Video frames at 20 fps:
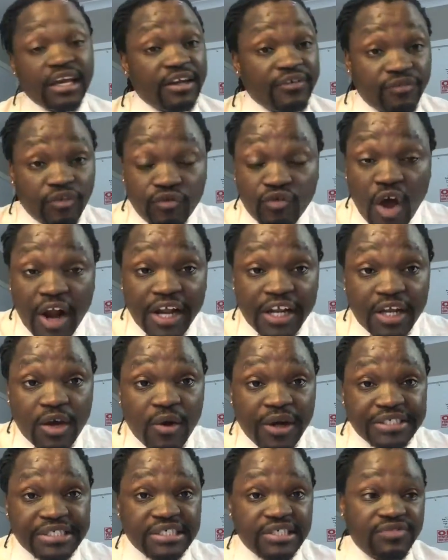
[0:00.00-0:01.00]
And if you've got any
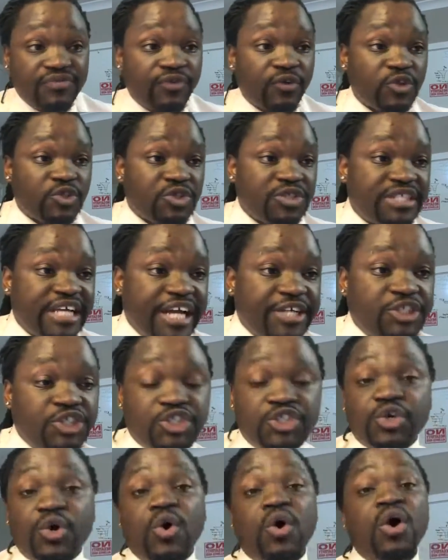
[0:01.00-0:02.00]
questions for today's
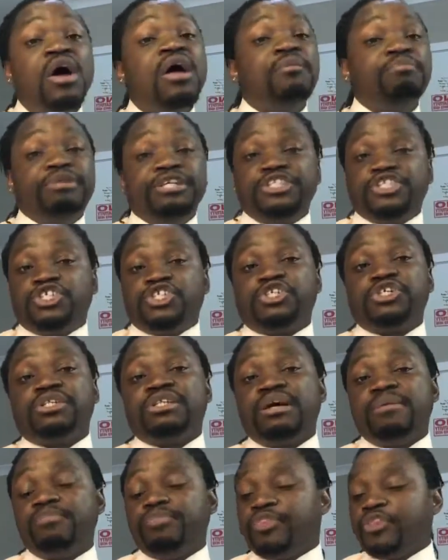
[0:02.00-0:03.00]
show, please shoot
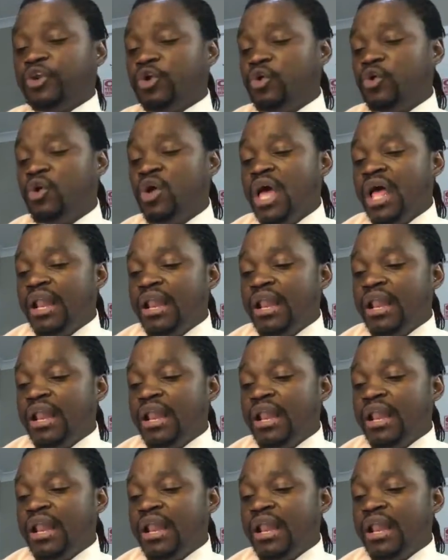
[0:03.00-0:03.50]
them through.